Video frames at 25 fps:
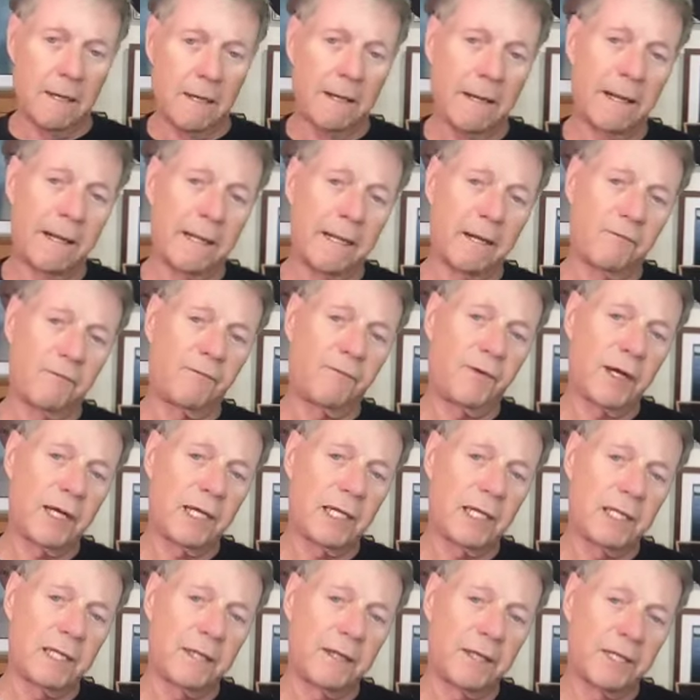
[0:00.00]
And then
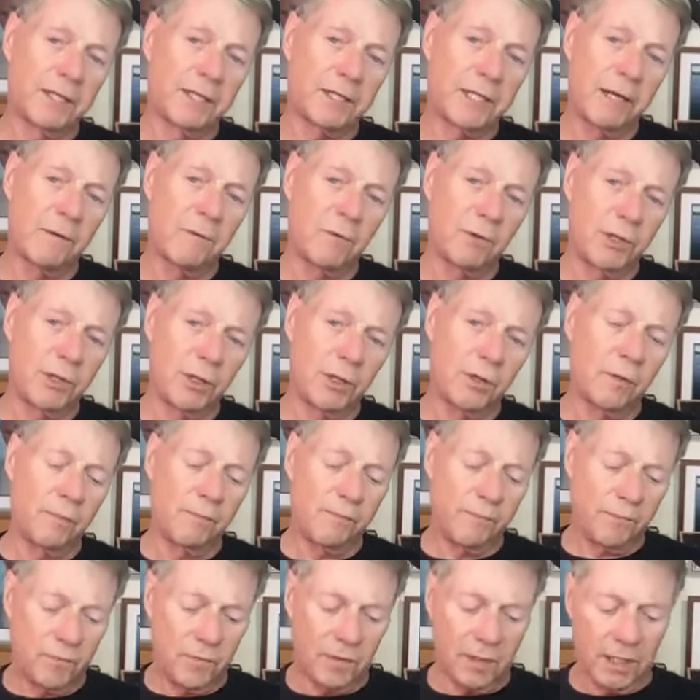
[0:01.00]
finally they say, well,
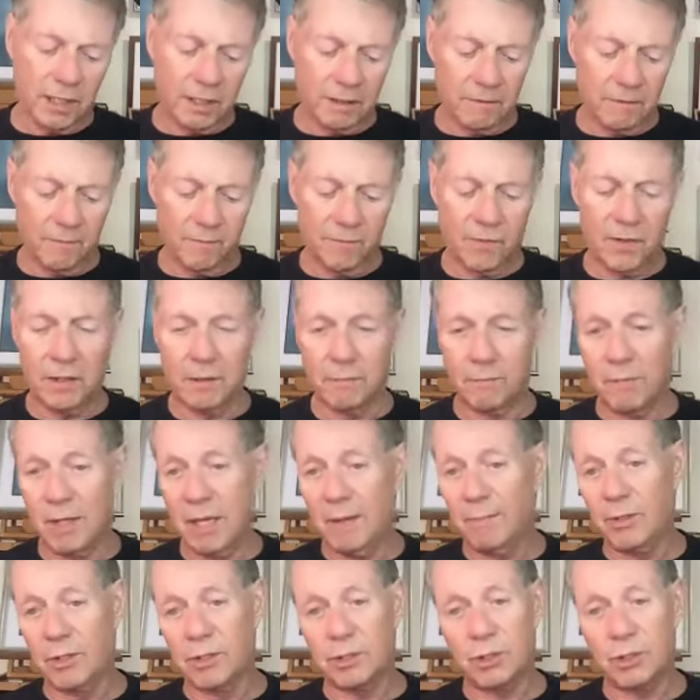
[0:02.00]
maybe